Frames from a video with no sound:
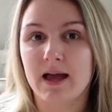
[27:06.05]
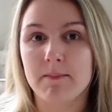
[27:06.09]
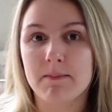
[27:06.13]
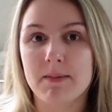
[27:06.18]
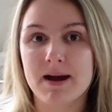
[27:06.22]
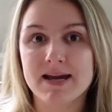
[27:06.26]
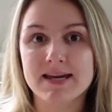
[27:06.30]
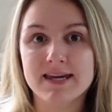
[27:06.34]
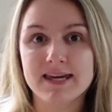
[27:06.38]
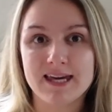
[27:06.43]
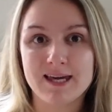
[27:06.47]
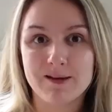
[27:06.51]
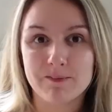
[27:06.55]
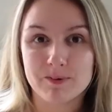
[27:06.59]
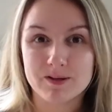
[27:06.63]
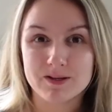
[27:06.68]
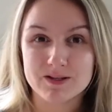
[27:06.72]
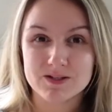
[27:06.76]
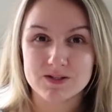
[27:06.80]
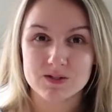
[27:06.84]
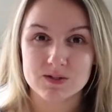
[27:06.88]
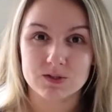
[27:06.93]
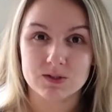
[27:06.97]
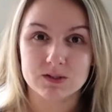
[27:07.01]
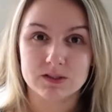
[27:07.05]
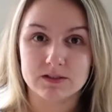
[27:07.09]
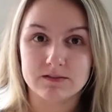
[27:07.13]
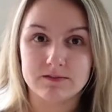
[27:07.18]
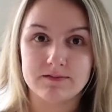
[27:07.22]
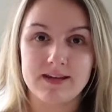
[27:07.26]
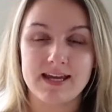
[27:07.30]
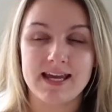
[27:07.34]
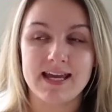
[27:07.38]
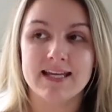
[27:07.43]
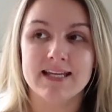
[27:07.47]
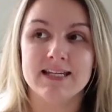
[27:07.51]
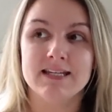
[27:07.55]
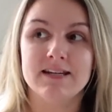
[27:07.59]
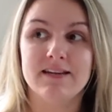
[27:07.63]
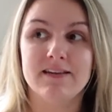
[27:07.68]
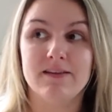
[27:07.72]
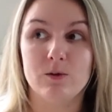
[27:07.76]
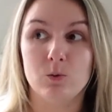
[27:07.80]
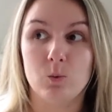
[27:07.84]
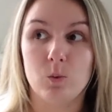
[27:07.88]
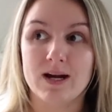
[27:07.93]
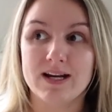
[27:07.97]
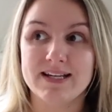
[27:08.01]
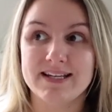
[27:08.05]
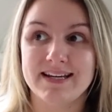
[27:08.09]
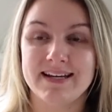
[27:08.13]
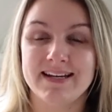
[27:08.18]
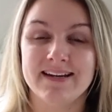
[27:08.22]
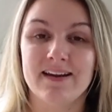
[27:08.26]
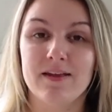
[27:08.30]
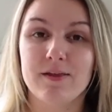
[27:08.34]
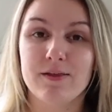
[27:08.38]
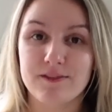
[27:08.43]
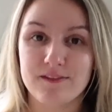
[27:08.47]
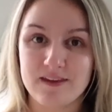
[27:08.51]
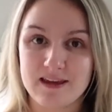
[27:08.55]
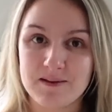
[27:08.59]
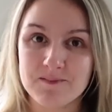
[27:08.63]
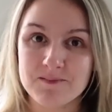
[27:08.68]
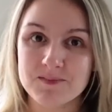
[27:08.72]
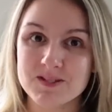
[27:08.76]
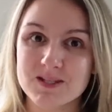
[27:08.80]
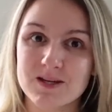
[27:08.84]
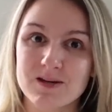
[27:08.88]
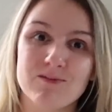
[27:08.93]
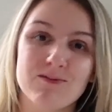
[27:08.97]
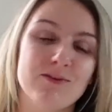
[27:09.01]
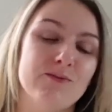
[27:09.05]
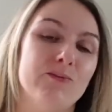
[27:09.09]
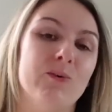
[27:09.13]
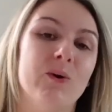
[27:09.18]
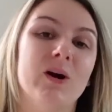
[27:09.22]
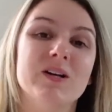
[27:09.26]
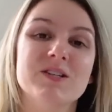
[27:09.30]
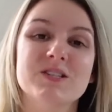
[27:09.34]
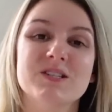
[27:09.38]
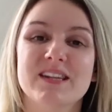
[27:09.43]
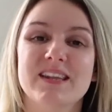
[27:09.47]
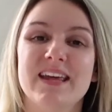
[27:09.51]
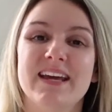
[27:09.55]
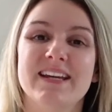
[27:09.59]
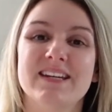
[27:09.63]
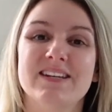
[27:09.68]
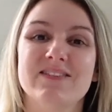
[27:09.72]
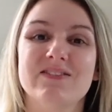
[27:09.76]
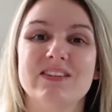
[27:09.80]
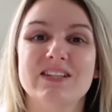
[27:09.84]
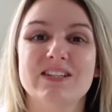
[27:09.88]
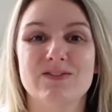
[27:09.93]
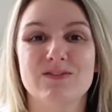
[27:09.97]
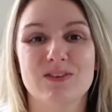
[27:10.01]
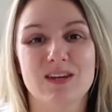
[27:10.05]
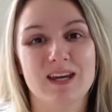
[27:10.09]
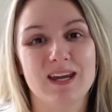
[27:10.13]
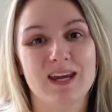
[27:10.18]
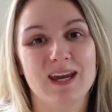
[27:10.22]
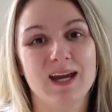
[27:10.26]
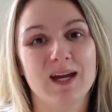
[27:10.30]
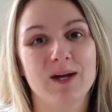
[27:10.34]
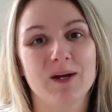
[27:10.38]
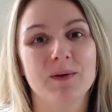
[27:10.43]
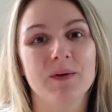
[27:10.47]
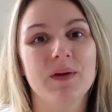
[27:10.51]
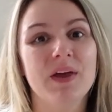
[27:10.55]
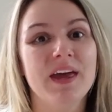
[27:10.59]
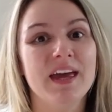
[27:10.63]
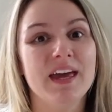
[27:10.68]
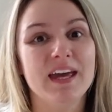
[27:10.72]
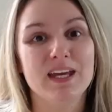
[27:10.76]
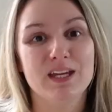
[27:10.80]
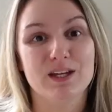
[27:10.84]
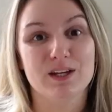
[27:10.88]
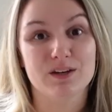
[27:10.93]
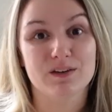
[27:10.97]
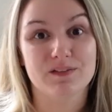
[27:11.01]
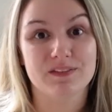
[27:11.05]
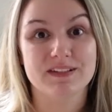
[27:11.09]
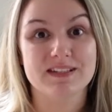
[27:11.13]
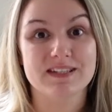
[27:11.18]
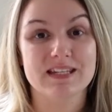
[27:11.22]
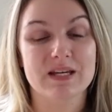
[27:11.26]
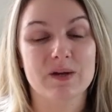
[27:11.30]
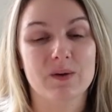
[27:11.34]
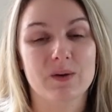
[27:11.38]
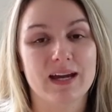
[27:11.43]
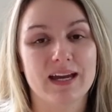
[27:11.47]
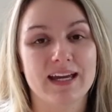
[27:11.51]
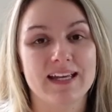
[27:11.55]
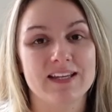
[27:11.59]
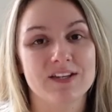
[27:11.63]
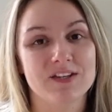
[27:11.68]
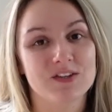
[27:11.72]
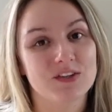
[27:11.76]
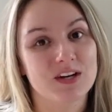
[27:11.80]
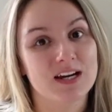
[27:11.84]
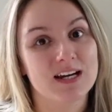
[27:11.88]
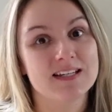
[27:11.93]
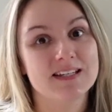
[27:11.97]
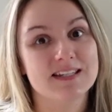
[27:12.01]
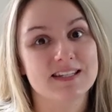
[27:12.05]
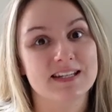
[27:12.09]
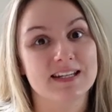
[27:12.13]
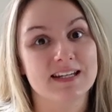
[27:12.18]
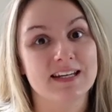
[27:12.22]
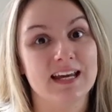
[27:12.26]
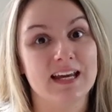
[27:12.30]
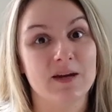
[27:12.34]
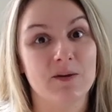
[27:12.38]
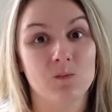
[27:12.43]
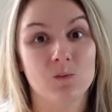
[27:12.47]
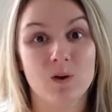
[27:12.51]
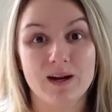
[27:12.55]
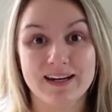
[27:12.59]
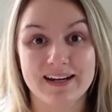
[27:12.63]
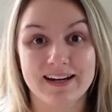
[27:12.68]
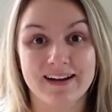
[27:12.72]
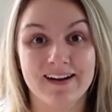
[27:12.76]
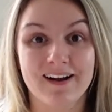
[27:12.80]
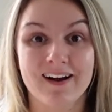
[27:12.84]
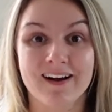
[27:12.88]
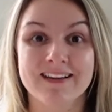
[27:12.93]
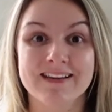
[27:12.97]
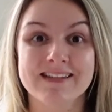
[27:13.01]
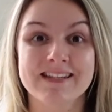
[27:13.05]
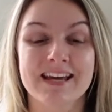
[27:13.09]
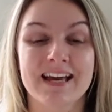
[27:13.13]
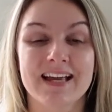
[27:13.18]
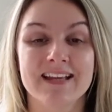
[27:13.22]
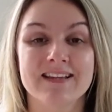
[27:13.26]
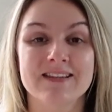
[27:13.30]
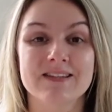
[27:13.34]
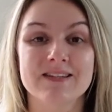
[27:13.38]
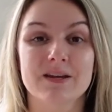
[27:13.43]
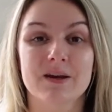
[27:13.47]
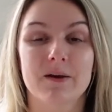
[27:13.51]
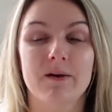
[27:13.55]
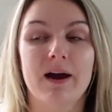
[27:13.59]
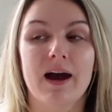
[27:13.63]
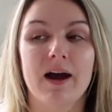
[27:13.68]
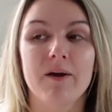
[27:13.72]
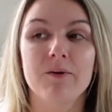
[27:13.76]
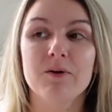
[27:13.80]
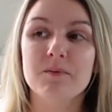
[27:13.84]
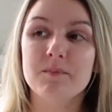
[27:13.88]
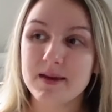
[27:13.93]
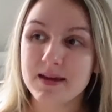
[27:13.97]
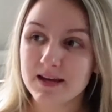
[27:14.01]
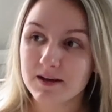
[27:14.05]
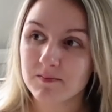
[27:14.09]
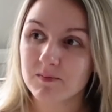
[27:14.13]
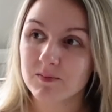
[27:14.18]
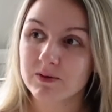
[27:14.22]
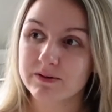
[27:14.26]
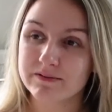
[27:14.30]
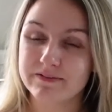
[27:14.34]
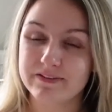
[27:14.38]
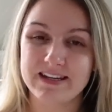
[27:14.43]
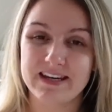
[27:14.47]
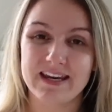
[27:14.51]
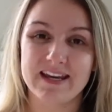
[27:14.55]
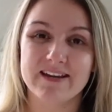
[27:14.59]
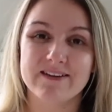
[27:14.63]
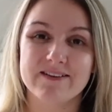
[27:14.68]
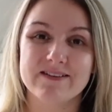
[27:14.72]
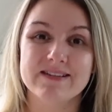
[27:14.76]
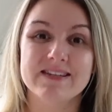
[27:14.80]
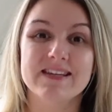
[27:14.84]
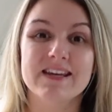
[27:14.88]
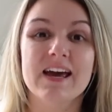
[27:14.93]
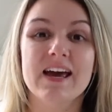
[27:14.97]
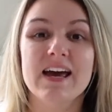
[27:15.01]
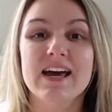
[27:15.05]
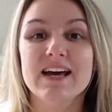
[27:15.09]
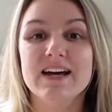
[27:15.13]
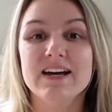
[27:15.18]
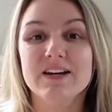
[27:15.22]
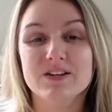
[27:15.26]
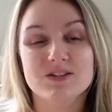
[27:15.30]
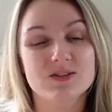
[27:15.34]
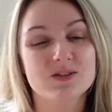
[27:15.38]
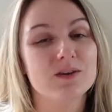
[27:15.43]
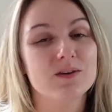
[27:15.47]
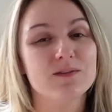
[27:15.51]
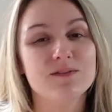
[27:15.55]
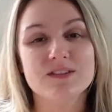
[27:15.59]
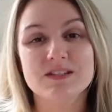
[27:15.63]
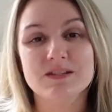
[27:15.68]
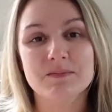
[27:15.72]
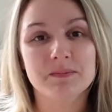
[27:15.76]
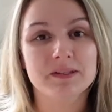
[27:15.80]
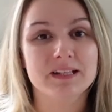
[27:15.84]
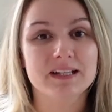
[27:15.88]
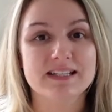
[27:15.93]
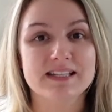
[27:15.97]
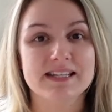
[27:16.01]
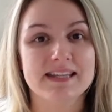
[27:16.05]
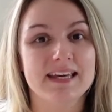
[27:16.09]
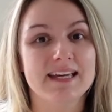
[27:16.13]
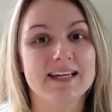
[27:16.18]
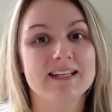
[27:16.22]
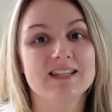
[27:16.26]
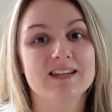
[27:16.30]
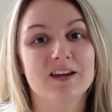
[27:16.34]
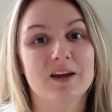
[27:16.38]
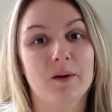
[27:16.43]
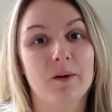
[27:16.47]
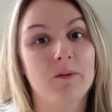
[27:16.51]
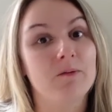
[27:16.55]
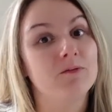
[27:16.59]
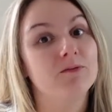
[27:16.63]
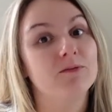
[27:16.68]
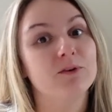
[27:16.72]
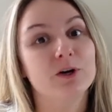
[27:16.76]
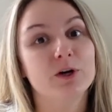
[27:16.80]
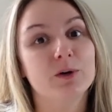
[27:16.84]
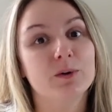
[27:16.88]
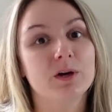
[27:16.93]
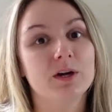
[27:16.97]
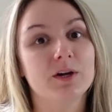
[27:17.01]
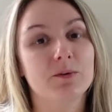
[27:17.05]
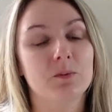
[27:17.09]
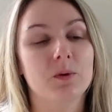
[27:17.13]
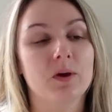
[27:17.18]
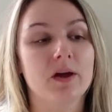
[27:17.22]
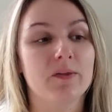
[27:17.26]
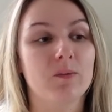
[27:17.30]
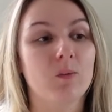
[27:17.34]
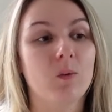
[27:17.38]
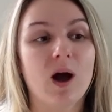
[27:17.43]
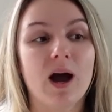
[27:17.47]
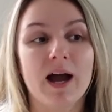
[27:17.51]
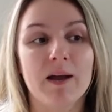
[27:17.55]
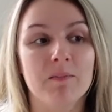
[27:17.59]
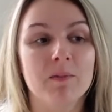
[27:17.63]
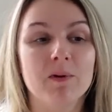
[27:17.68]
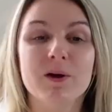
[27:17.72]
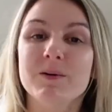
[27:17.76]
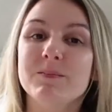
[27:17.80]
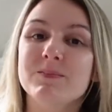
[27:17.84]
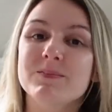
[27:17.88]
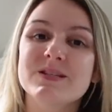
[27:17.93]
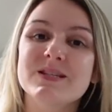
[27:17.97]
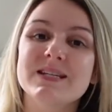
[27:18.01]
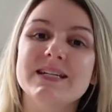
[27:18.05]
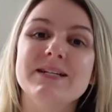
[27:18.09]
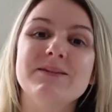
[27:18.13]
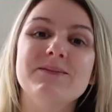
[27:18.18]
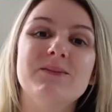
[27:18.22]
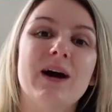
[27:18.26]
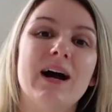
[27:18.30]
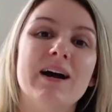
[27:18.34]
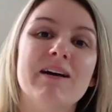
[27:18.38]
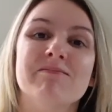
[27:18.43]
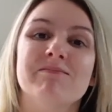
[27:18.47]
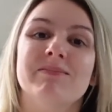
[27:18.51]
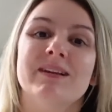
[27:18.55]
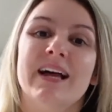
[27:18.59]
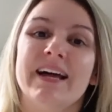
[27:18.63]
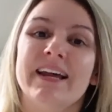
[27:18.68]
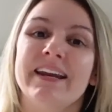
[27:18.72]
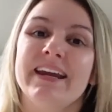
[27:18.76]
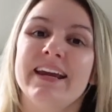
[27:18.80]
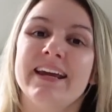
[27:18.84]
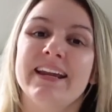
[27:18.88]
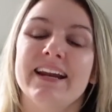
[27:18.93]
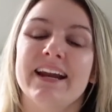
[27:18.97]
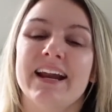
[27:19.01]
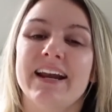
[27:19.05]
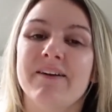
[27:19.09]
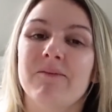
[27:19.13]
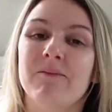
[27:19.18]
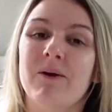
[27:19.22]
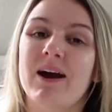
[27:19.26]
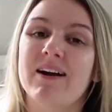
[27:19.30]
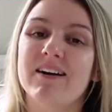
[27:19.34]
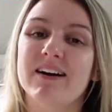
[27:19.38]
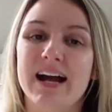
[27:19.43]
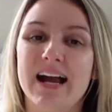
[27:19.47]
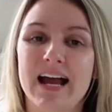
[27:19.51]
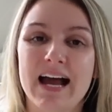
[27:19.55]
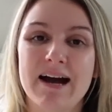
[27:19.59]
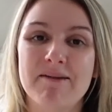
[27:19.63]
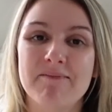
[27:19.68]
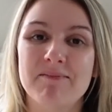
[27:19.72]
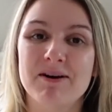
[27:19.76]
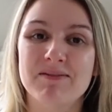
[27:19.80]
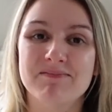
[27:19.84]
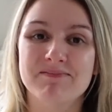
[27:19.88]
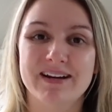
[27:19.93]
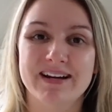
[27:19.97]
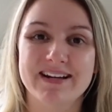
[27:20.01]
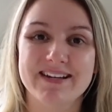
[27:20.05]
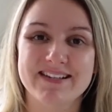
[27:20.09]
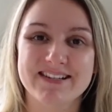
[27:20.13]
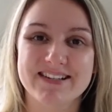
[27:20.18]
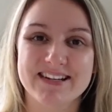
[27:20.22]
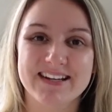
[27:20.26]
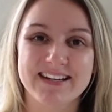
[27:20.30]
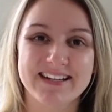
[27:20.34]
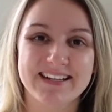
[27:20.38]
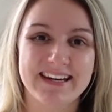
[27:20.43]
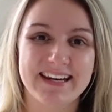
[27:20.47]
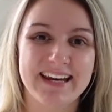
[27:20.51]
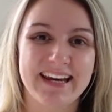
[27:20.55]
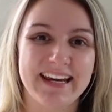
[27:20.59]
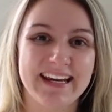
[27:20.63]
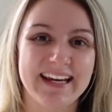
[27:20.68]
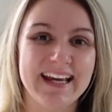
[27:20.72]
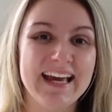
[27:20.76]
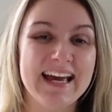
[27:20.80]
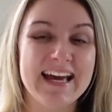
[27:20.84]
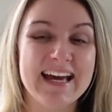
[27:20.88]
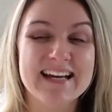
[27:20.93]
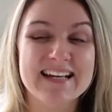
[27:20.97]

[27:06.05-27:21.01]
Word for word: I might keep it sort of in the wedding theme, so if you've watched to the end of this video, you're obviously quite interested in wedding content, so I will make more videos sort of similar to this going forward with what I'm up to, what I'm planning and where I am on my journey.